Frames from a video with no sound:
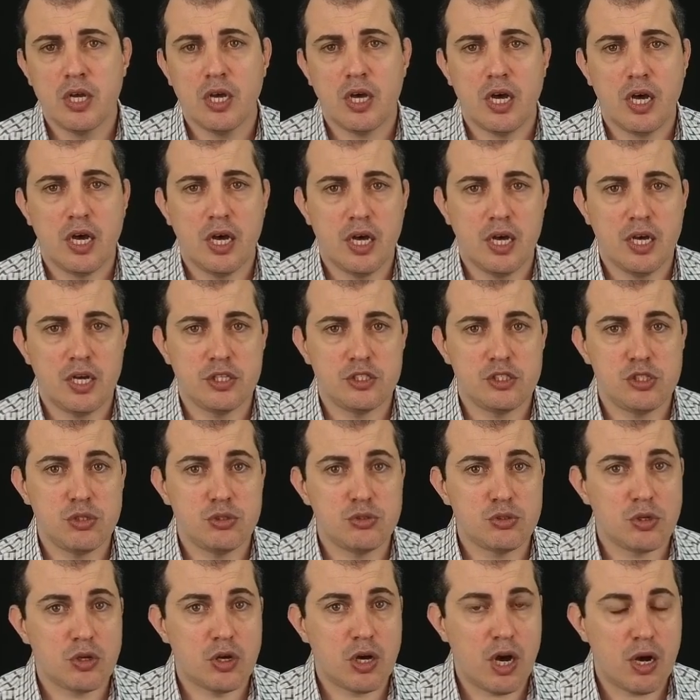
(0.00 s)
uh, due
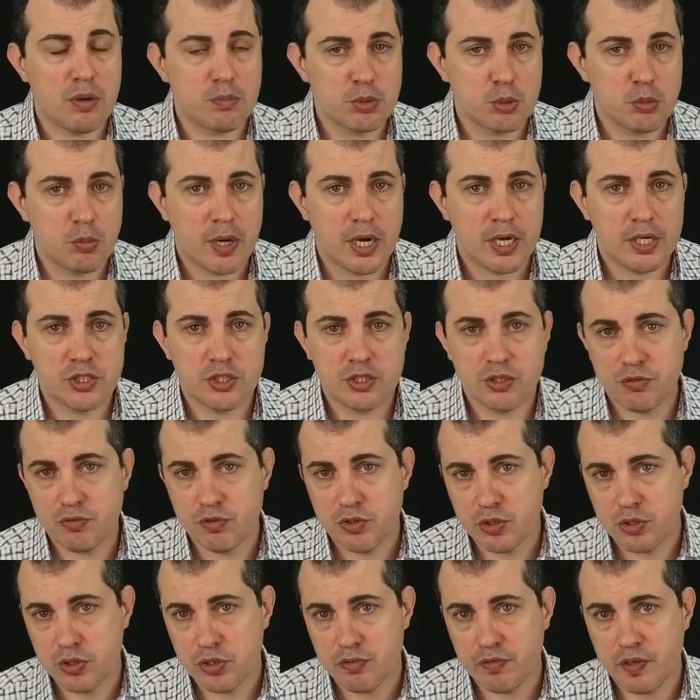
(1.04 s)
to a compromise of
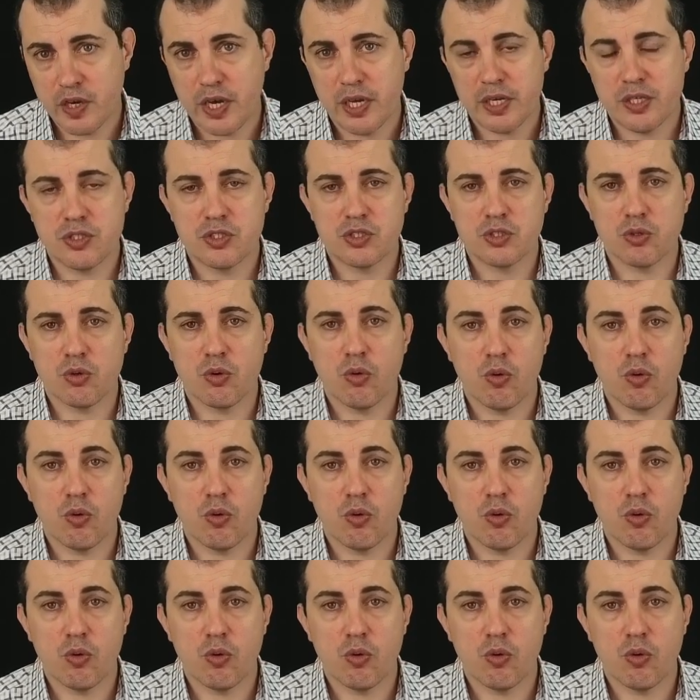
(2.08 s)
your device